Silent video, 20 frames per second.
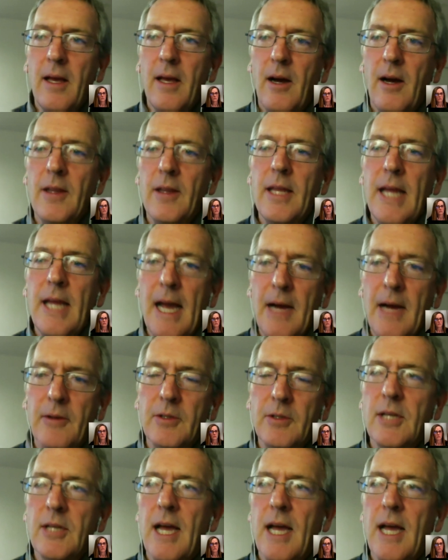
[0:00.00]
on the
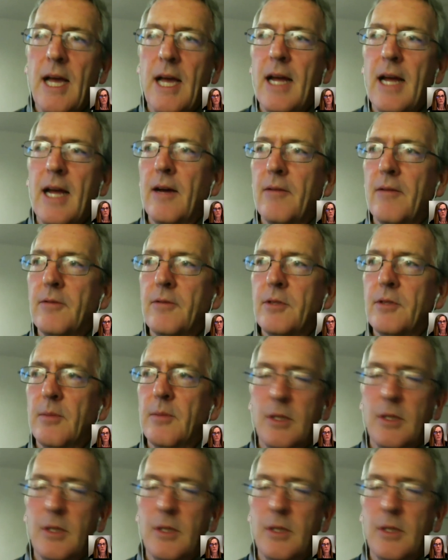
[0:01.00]
outside of some